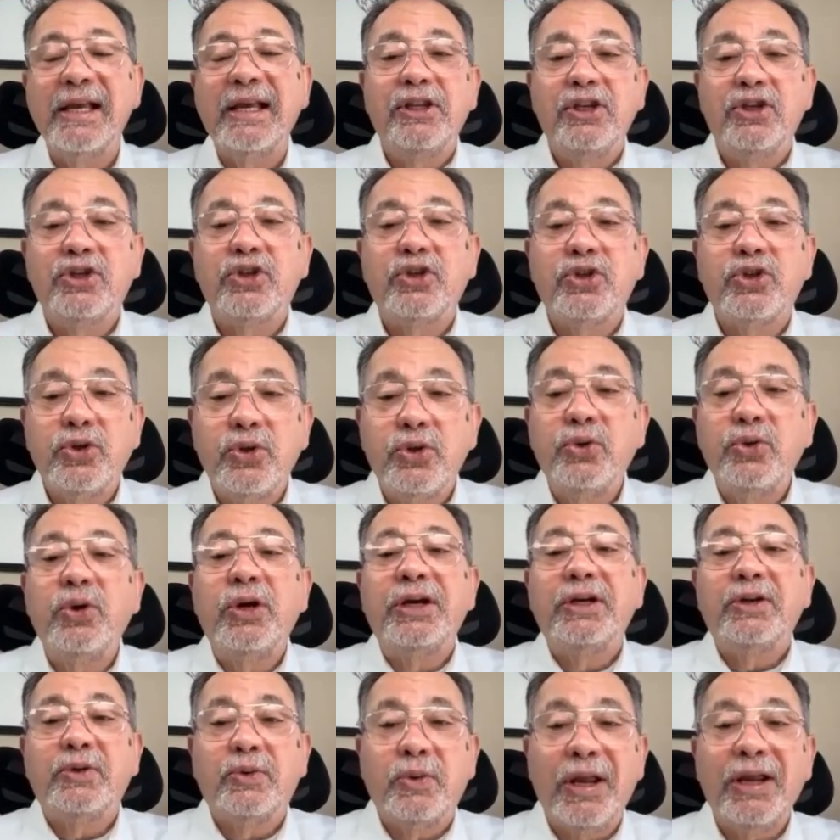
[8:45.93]
These two
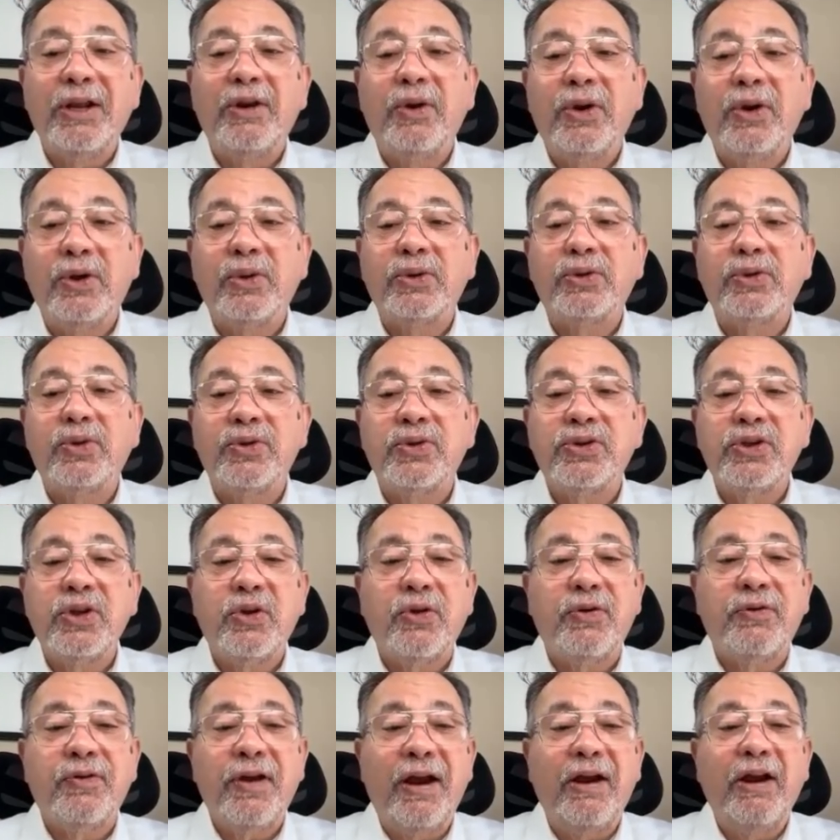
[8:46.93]
greater or equal to
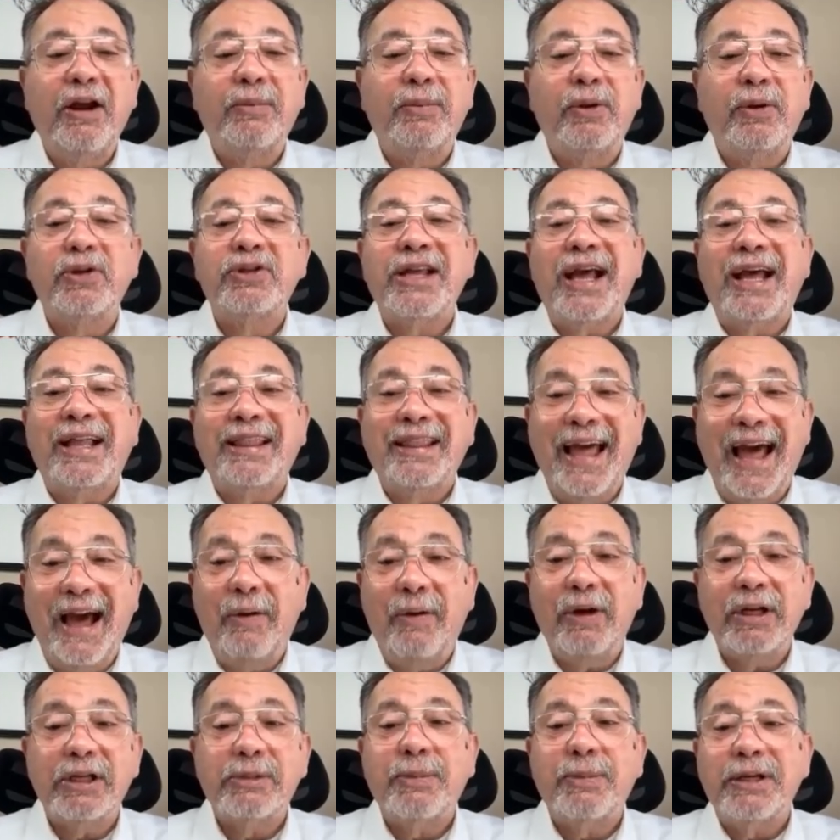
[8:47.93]
0 variables
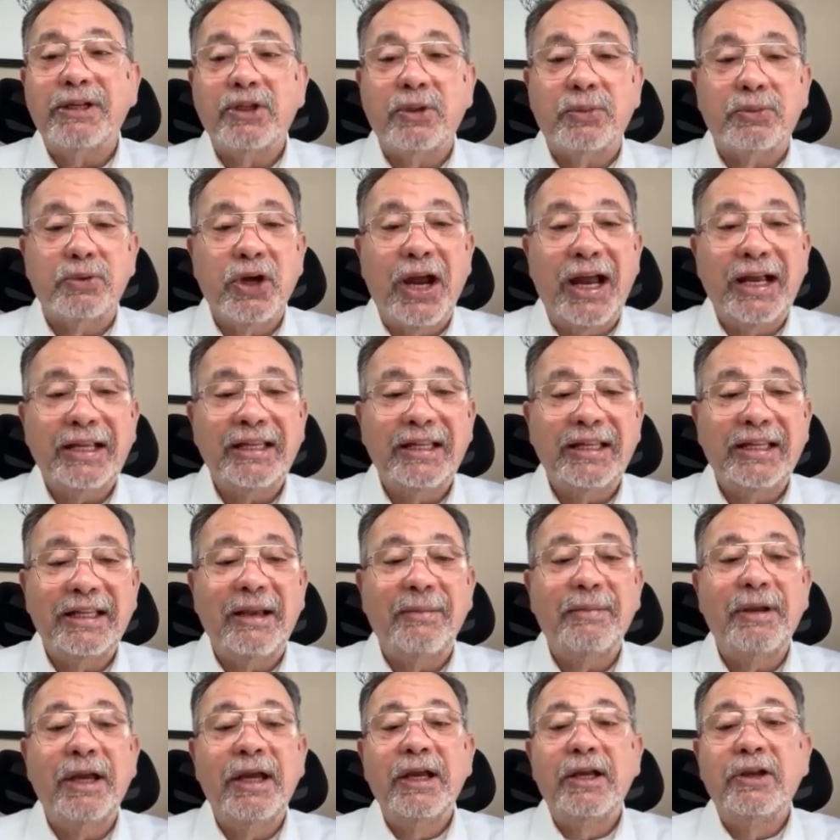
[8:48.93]
allow us, by subtracting
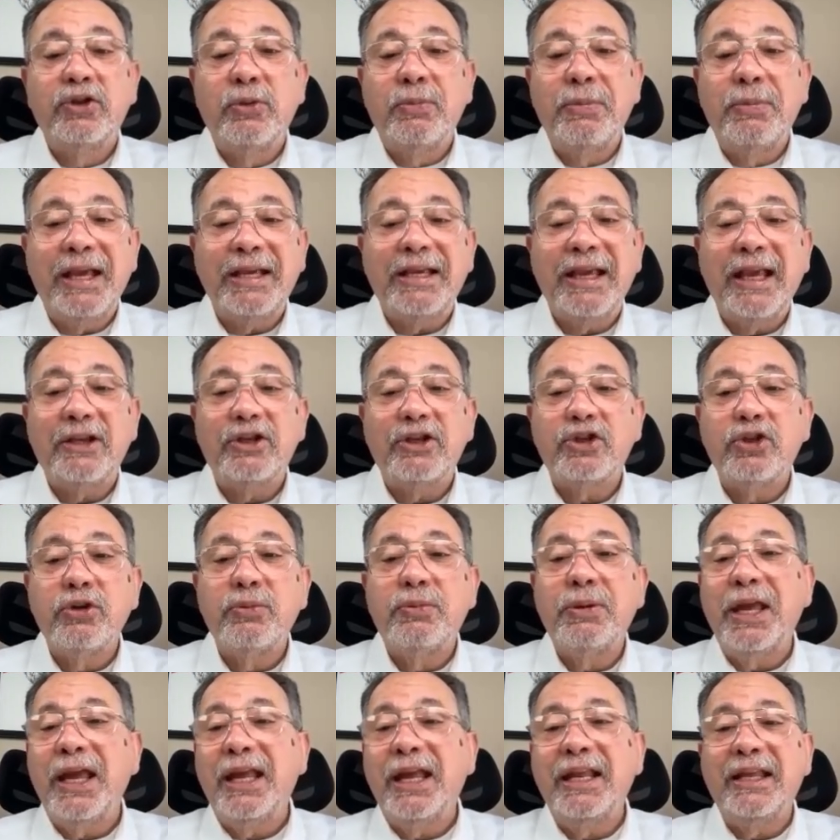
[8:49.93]
them, to make
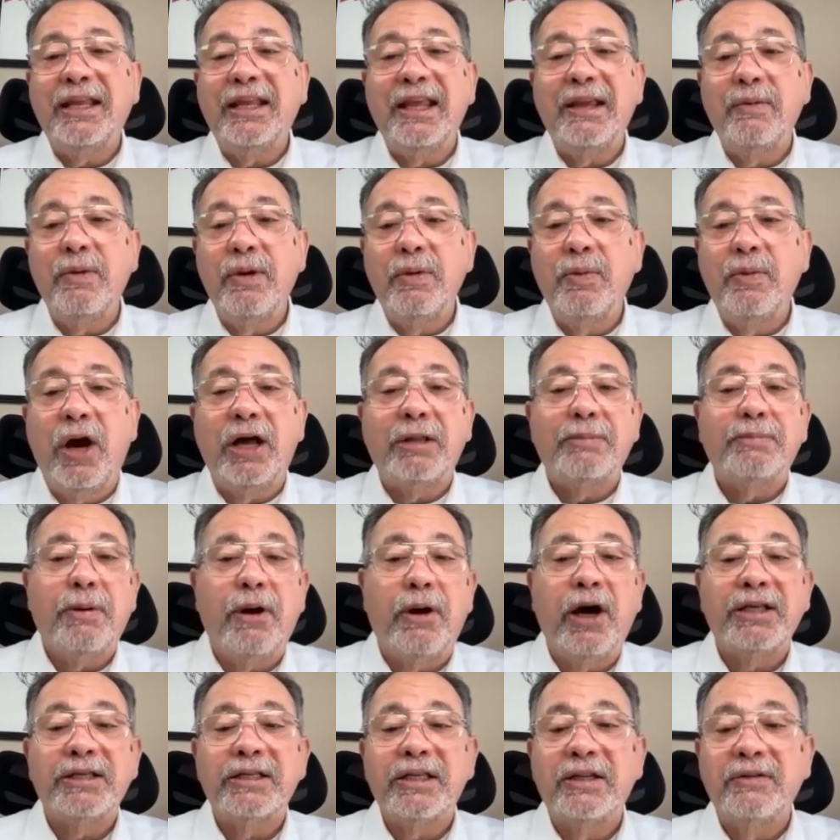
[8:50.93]
x2 be anything we want,
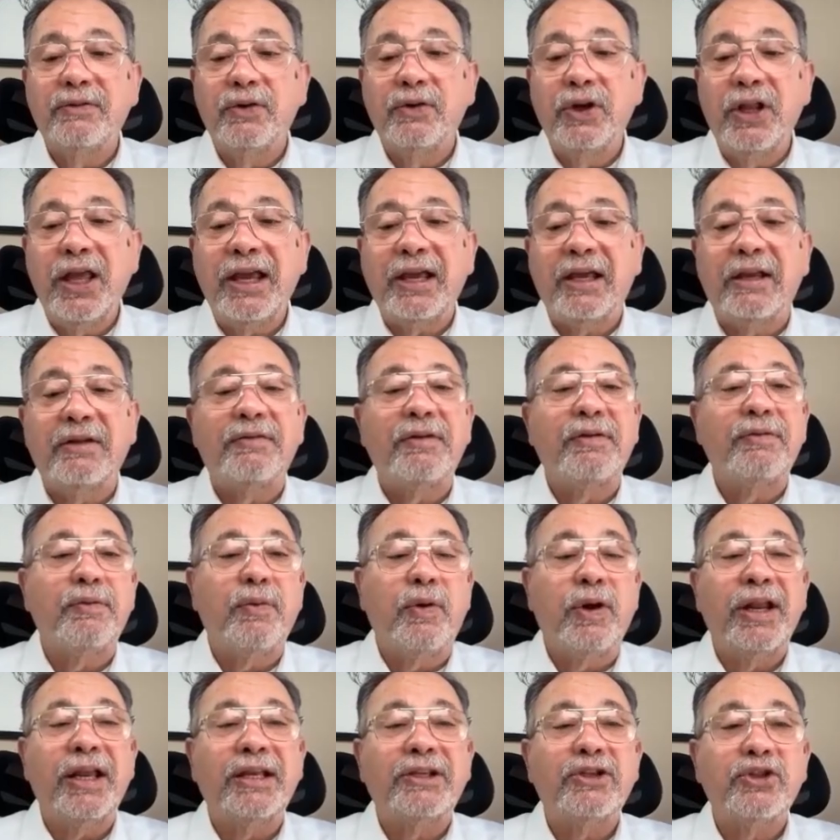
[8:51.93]
positive or negative. If
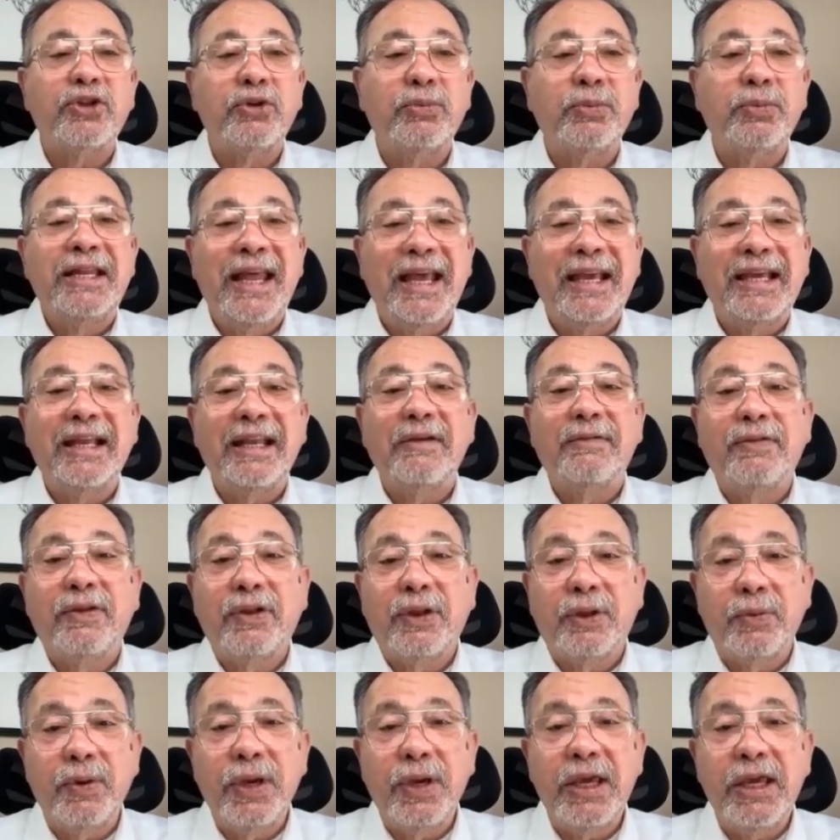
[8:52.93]
you want x2 negative
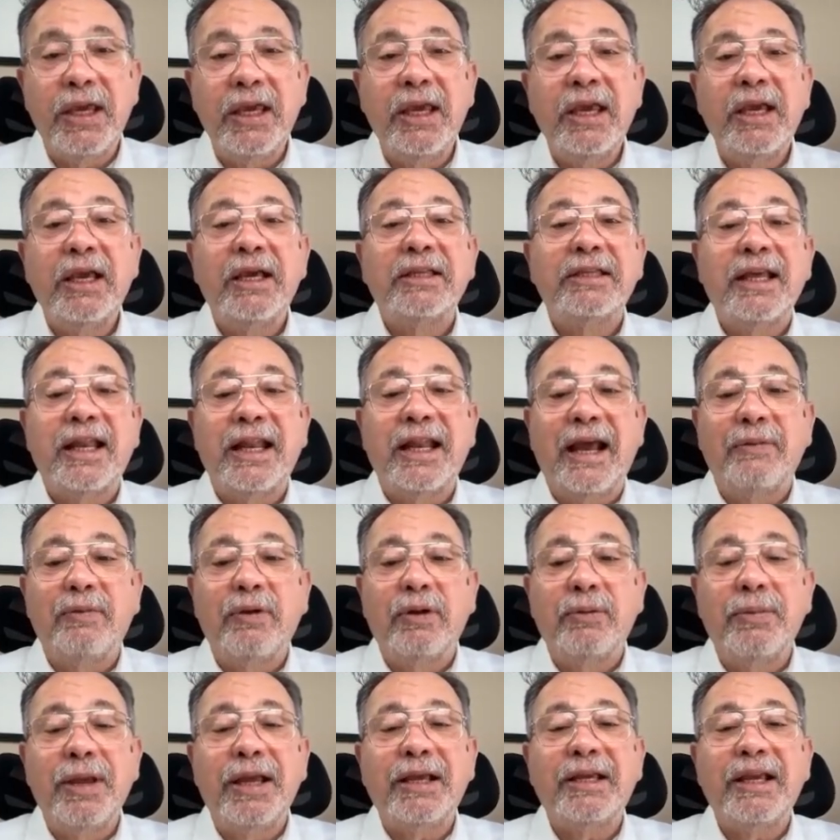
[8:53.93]
3, then I
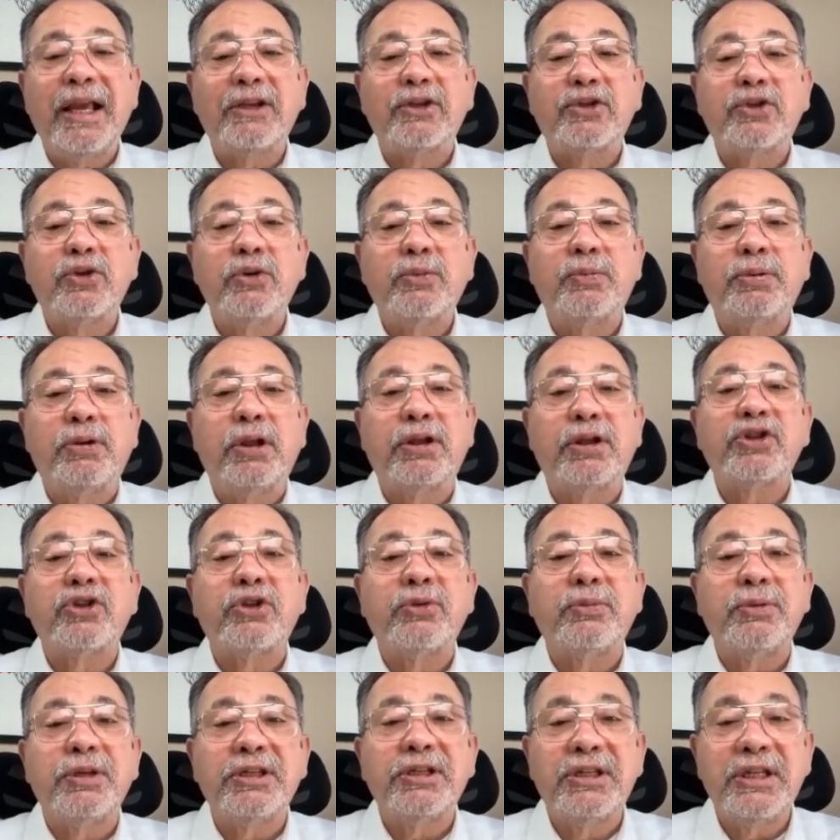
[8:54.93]
will make x2 plus
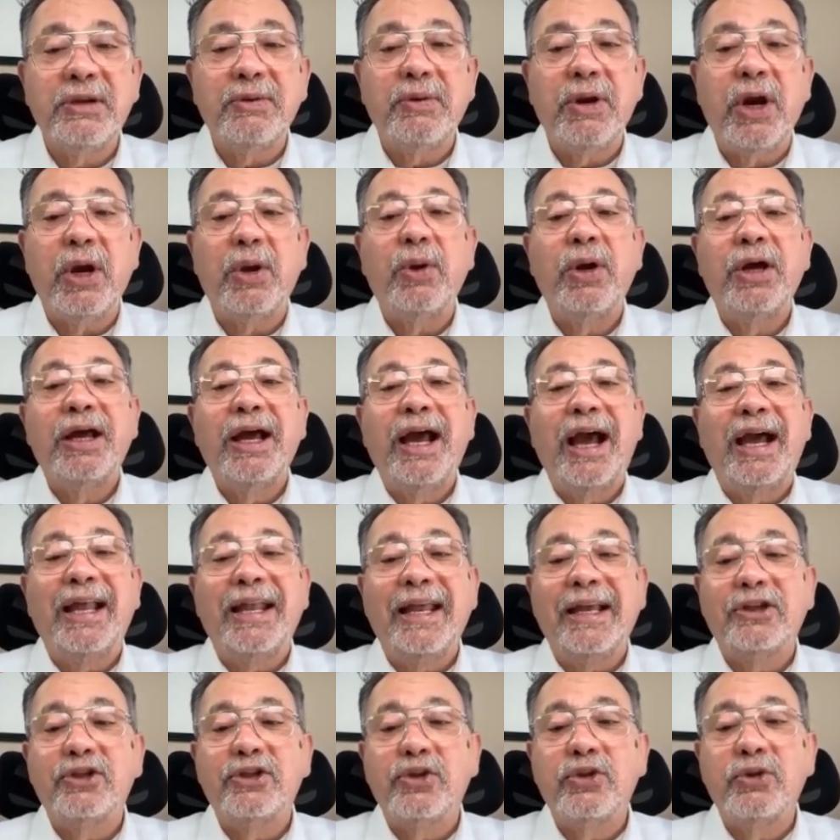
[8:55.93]
to be 0 and
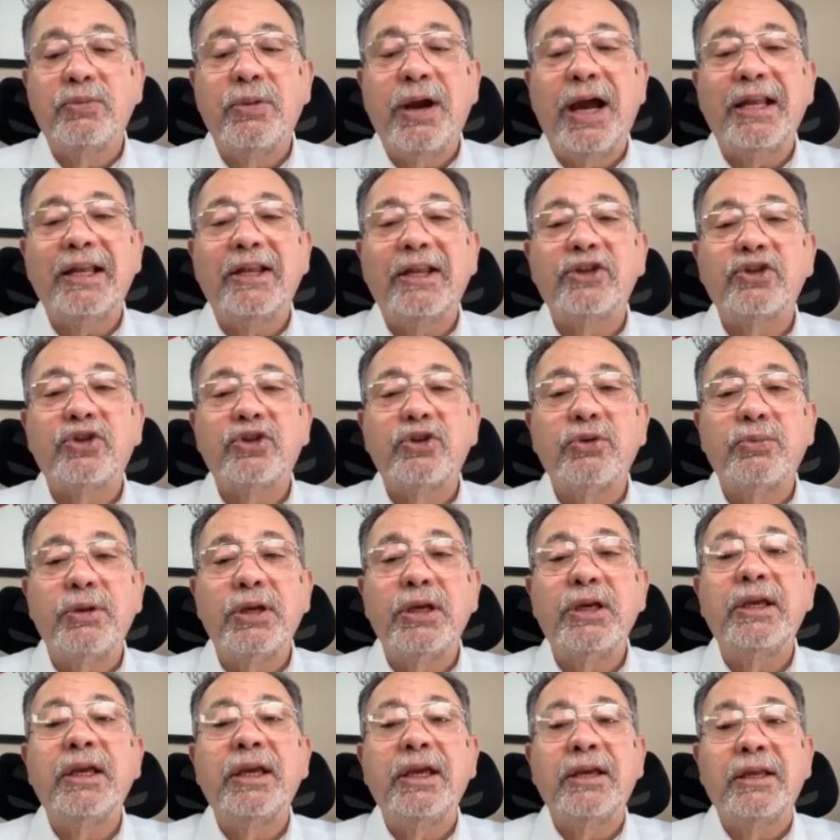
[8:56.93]
x2 minus to
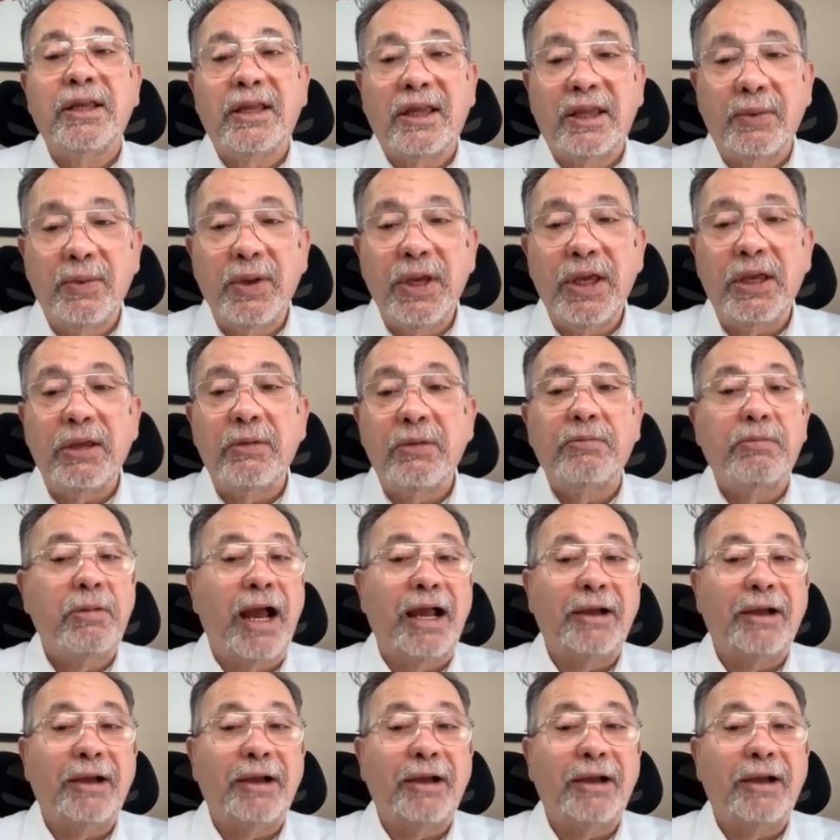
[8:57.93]
be 3.